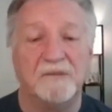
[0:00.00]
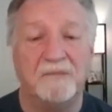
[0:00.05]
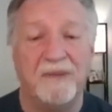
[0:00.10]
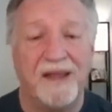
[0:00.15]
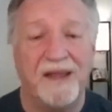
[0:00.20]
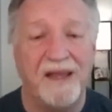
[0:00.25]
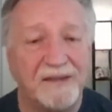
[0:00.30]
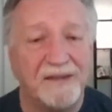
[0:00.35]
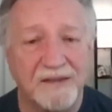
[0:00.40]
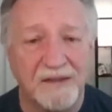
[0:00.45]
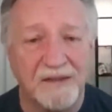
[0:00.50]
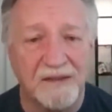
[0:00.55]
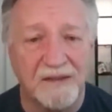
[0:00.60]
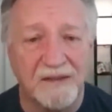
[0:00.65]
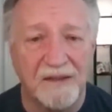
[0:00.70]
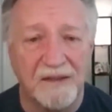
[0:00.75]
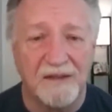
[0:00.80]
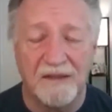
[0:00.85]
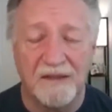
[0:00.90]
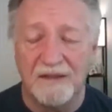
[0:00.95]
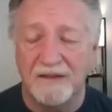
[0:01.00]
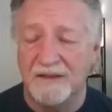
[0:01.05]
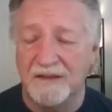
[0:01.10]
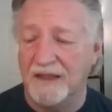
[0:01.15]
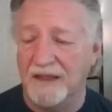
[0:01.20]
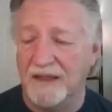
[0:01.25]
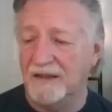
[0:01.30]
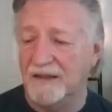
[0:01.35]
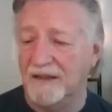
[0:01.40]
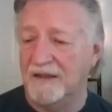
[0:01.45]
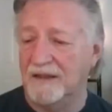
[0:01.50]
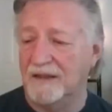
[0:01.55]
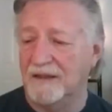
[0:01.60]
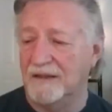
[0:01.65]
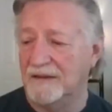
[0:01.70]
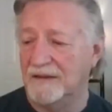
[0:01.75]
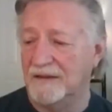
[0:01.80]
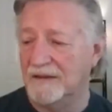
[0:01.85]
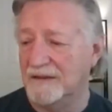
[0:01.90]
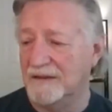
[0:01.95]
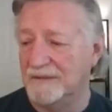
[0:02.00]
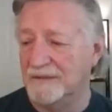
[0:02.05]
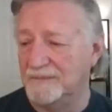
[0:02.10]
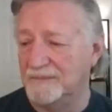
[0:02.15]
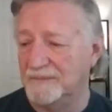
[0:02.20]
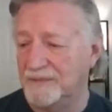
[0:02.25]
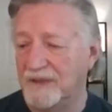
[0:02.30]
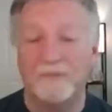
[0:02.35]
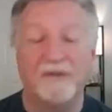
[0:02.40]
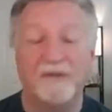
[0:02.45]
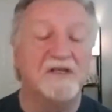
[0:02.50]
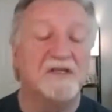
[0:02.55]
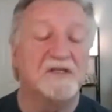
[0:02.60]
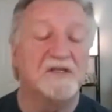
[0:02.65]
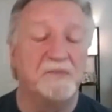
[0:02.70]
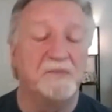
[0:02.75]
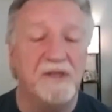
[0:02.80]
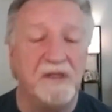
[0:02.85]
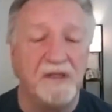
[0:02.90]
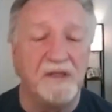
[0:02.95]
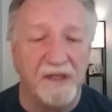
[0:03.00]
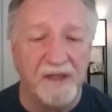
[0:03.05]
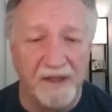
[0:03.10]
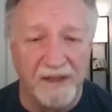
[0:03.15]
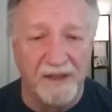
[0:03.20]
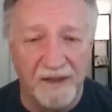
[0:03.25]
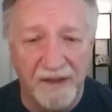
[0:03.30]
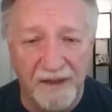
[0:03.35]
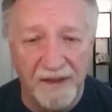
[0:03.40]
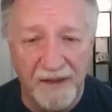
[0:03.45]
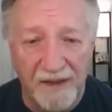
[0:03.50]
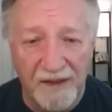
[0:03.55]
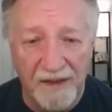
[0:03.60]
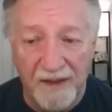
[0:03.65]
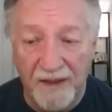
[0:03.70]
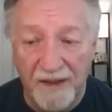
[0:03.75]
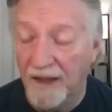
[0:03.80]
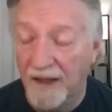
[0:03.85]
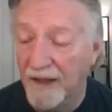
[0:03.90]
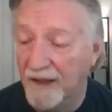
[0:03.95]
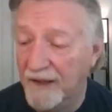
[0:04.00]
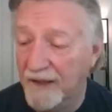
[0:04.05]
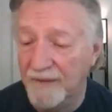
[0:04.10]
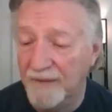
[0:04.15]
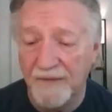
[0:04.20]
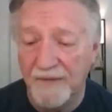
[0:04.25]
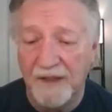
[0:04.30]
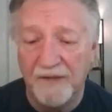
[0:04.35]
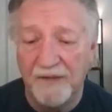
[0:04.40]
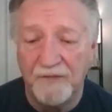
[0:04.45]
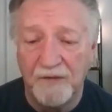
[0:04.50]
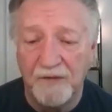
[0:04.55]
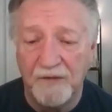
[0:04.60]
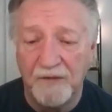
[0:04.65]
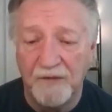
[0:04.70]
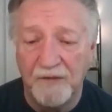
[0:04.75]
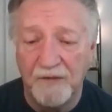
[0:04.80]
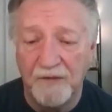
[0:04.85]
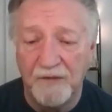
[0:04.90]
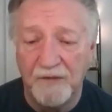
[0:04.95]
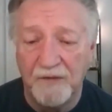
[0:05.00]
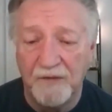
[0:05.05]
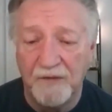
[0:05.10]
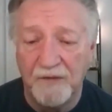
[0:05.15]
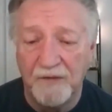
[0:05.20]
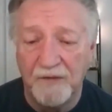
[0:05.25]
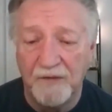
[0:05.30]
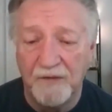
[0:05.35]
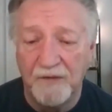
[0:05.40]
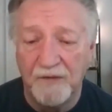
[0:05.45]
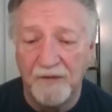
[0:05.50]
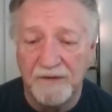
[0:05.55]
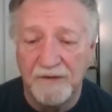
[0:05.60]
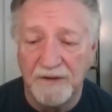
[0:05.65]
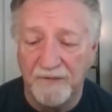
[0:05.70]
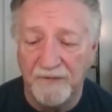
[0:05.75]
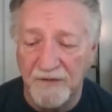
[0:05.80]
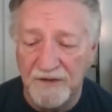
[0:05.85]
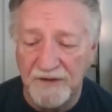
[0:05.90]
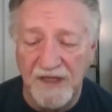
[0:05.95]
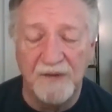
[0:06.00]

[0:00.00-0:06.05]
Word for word: take uh, um, public speaking. Uh, if your if your team